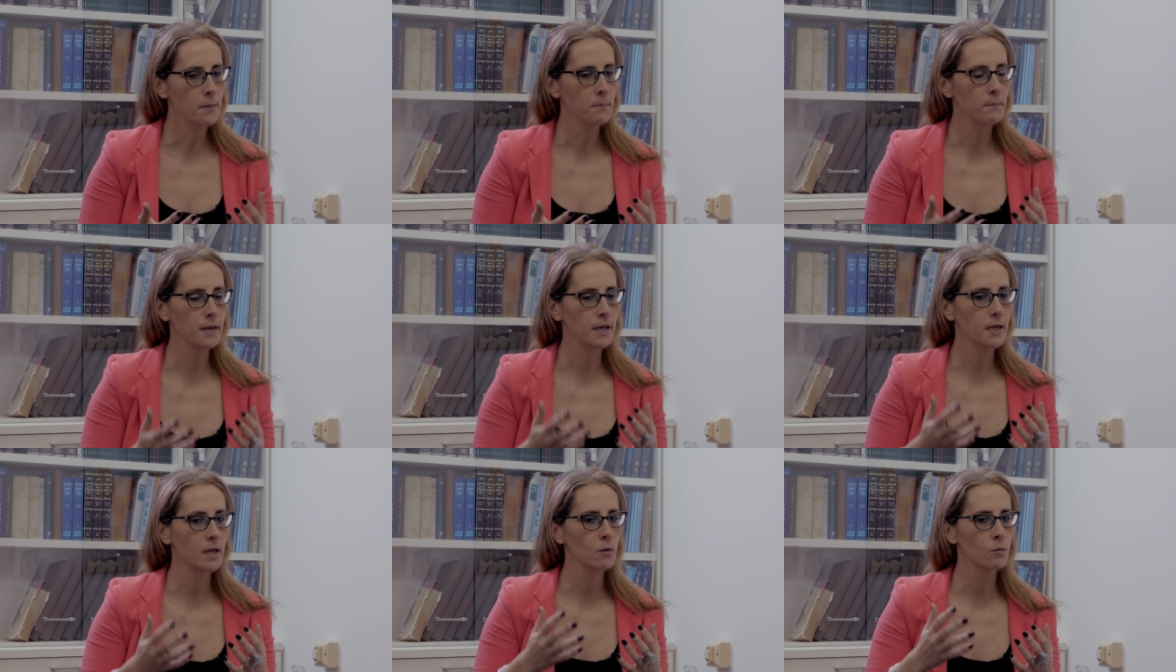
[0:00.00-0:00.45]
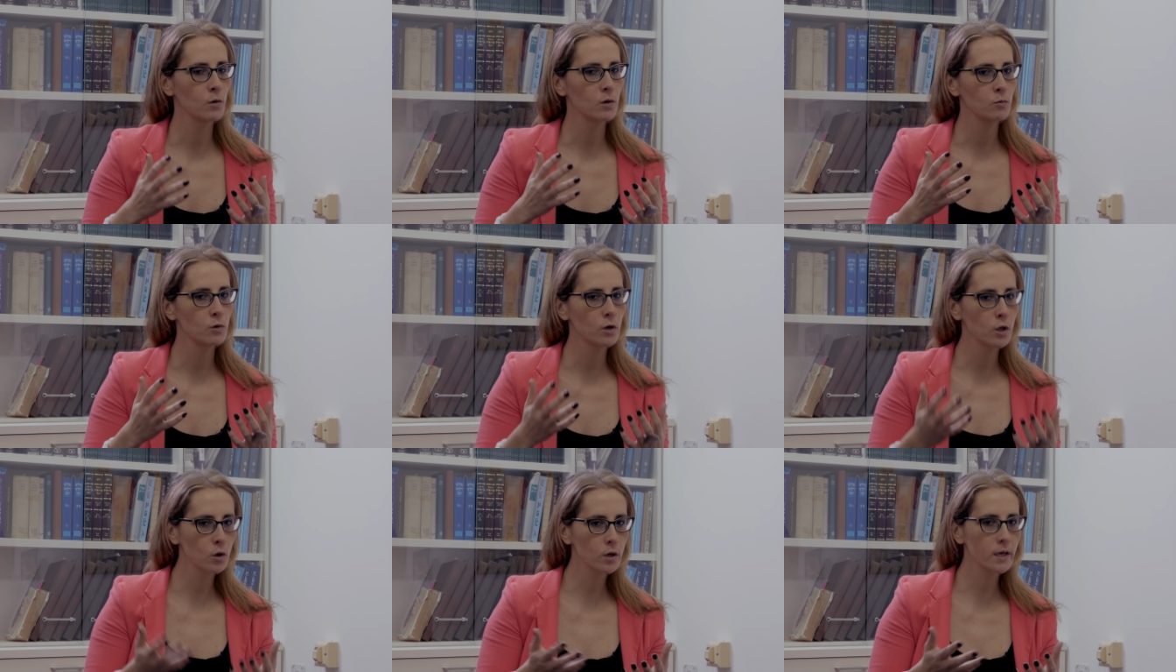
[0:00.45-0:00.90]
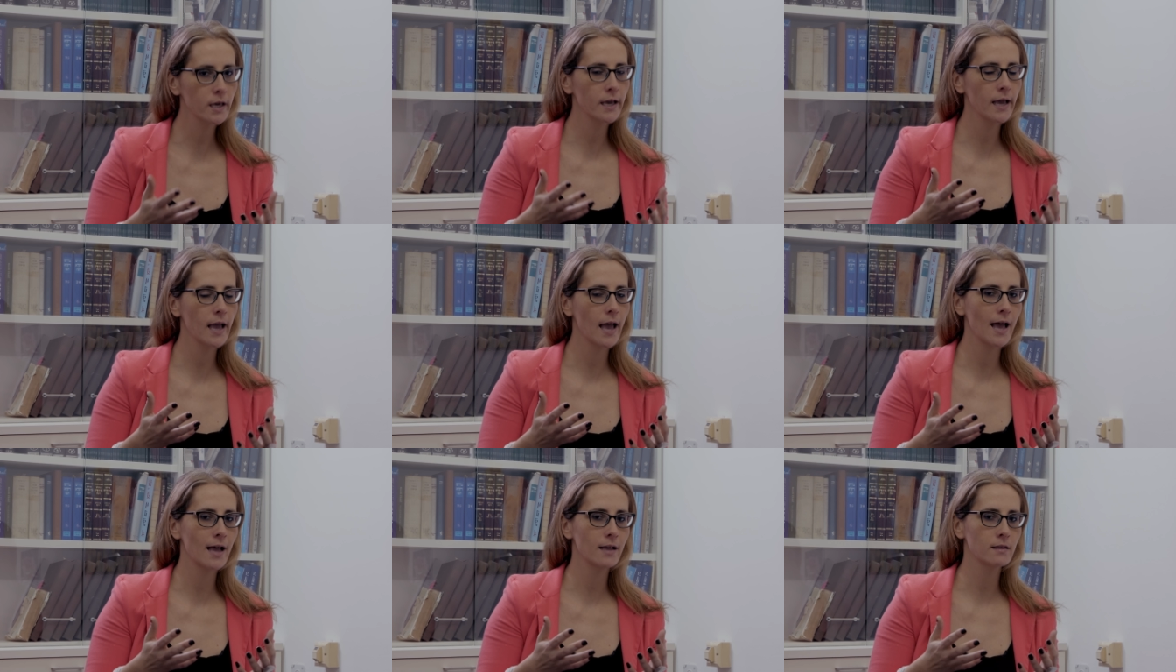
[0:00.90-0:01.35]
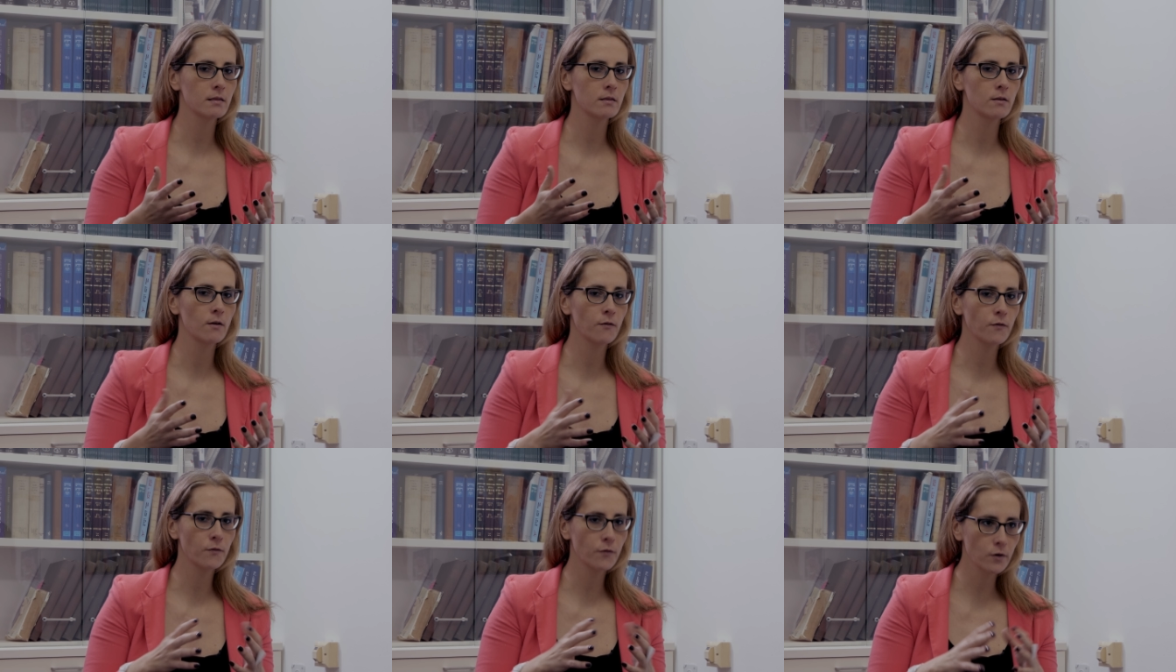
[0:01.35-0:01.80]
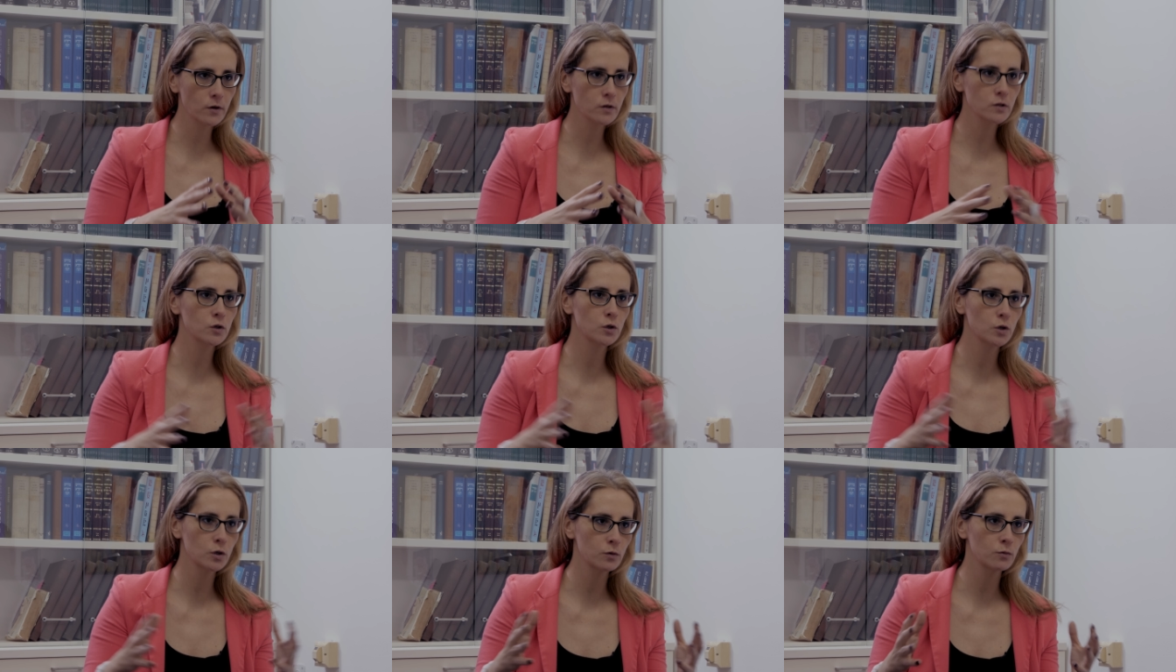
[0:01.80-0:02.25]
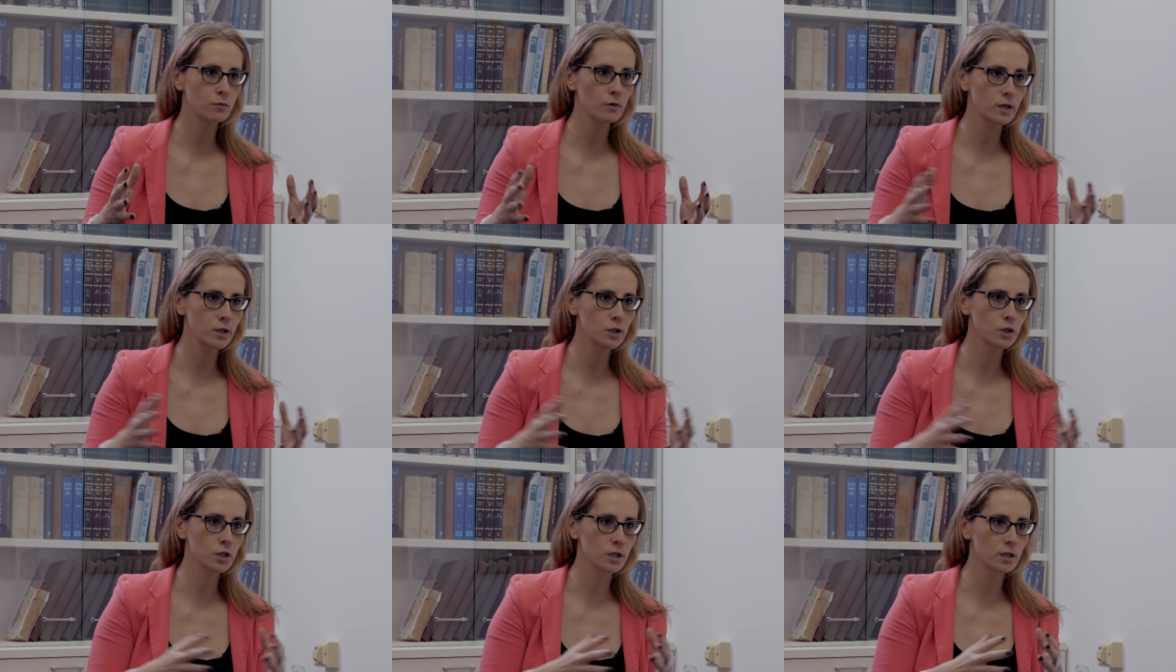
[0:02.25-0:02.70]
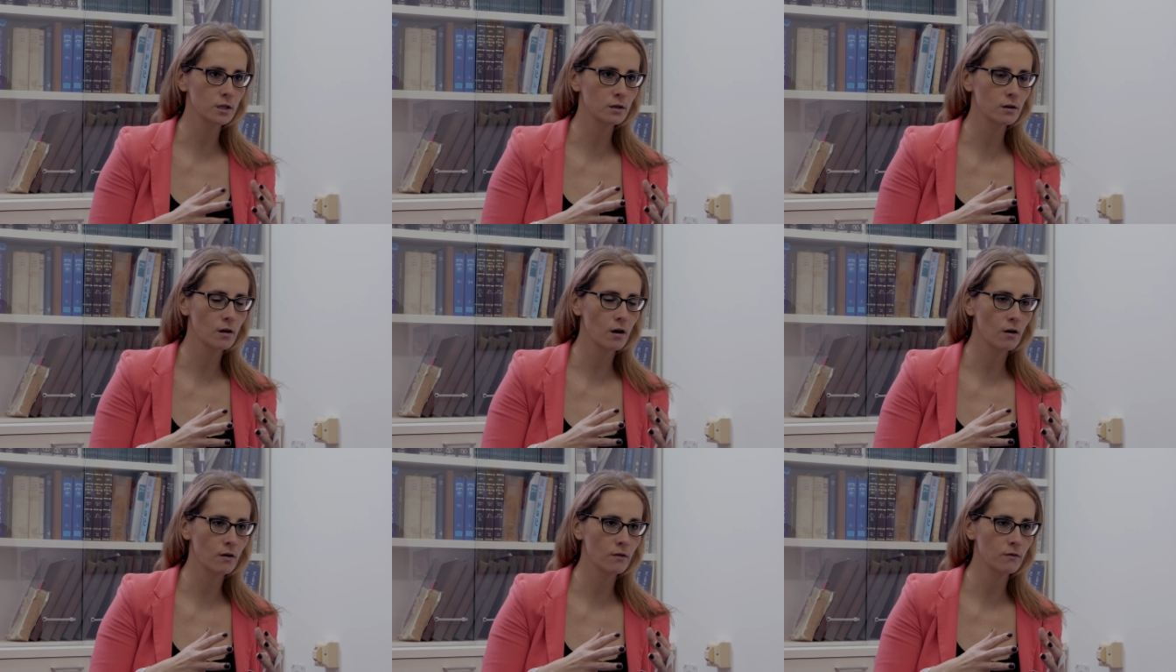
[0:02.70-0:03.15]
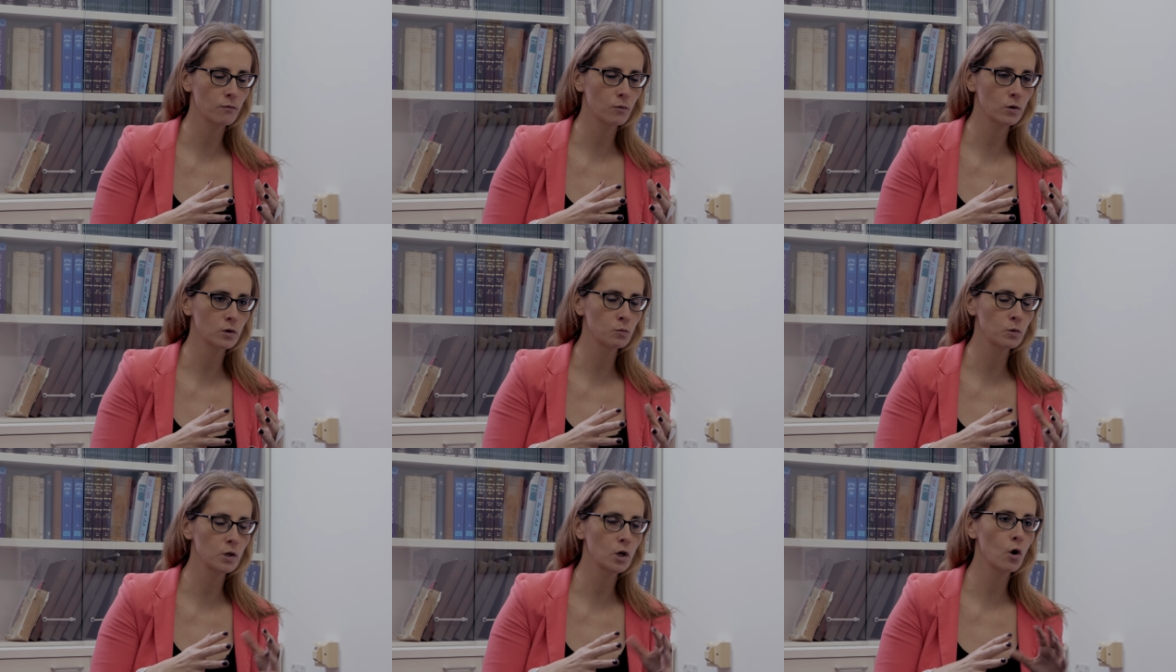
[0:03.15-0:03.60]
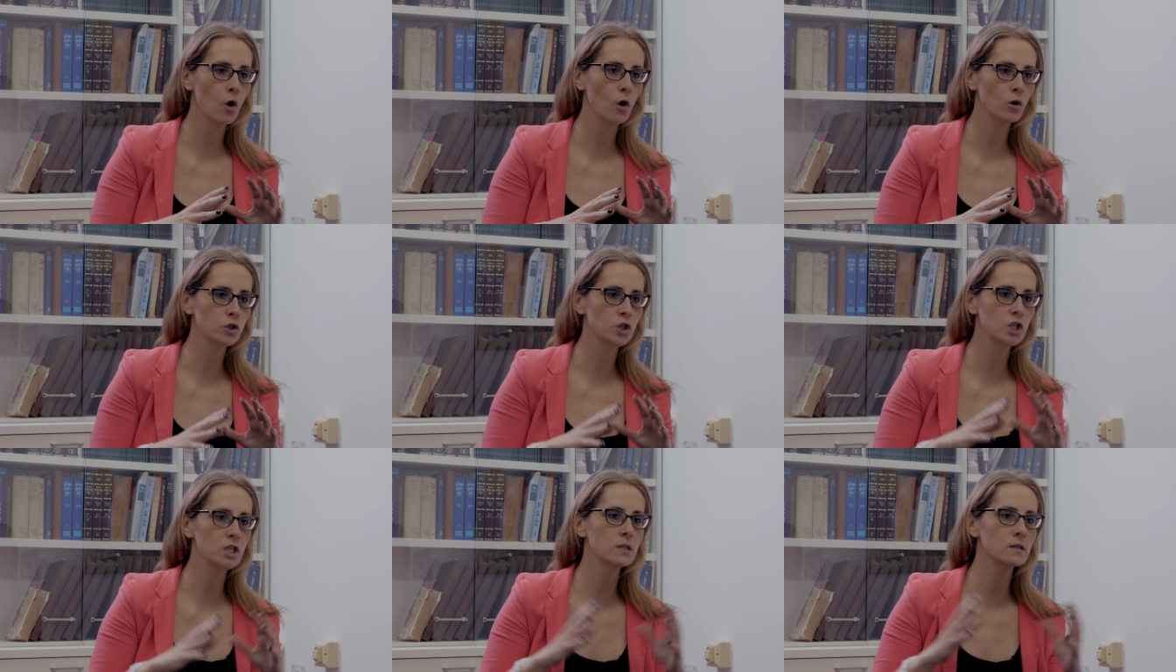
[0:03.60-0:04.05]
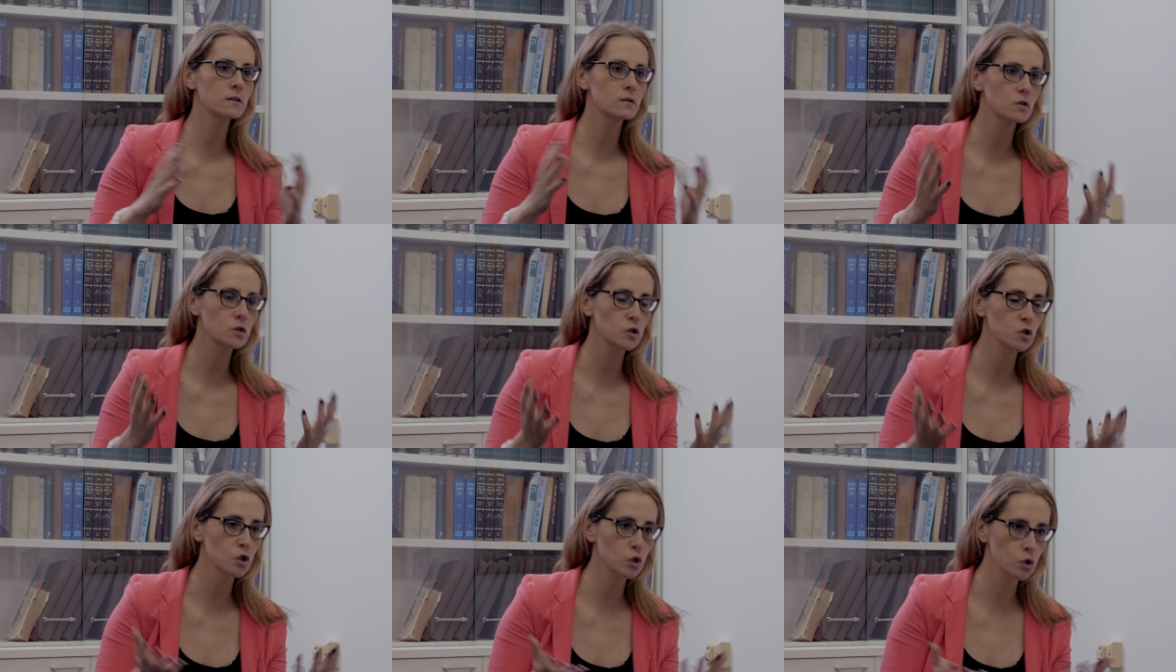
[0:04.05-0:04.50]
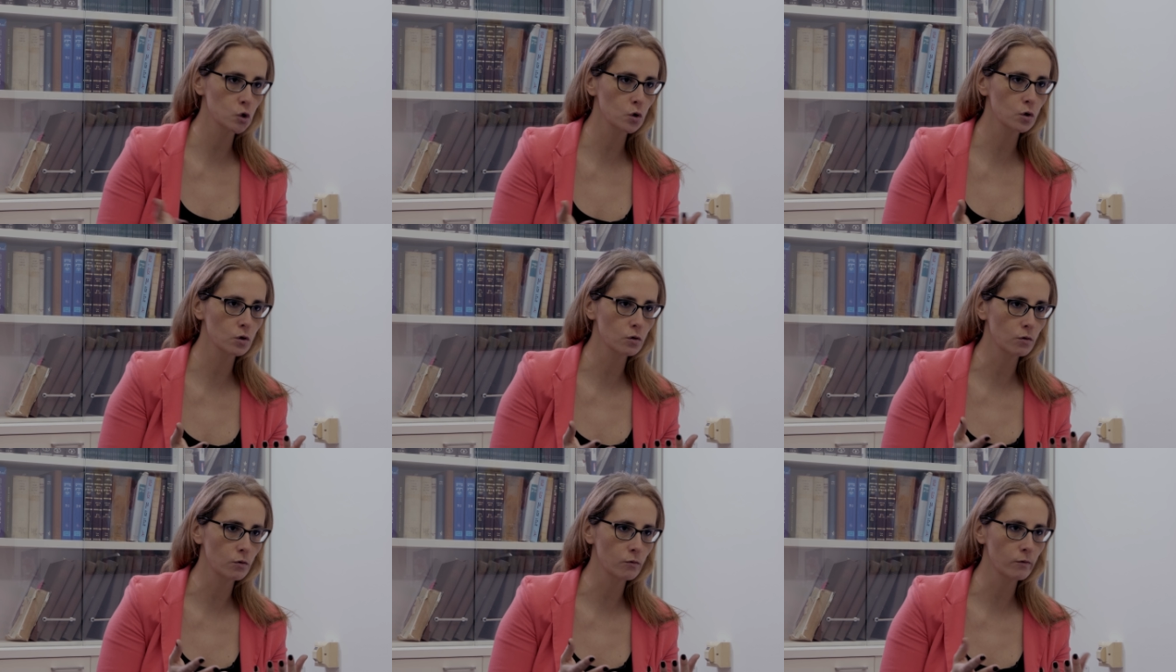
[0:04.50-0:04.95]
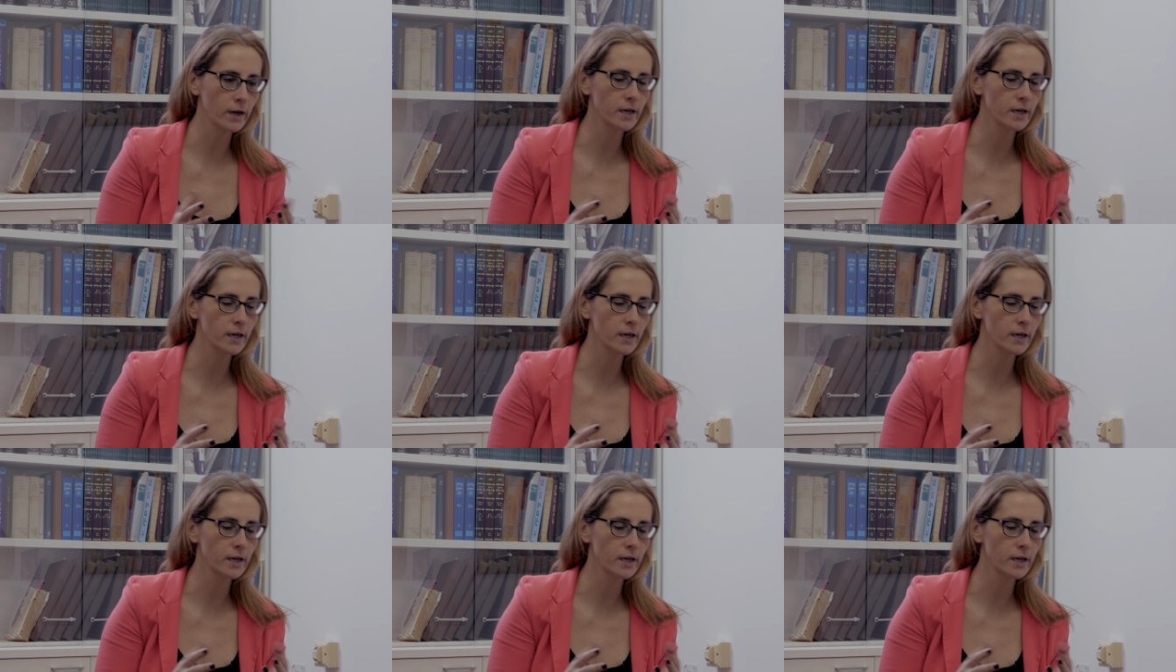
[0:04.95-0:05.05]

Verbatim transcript: Meaning, when we're looking at the first generation of what we call Jesus' circle,